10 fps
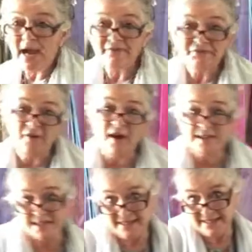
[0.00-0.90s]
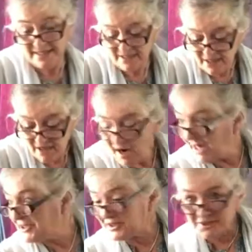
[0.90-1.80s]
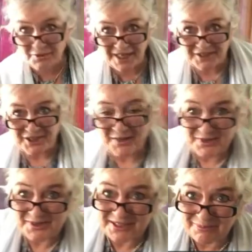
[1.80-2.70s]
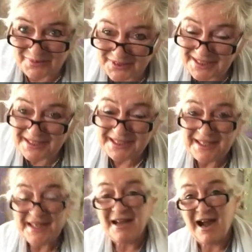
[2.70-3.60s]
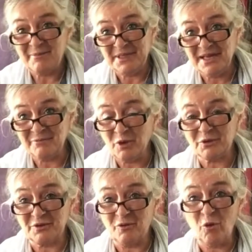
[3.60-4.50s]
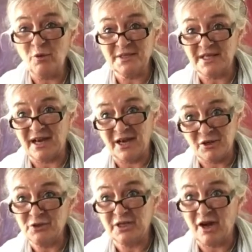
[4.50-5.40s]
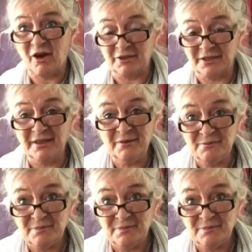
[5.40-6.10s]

And finally, I just thought I'd show you something. I mean, I'm not always a good gardener.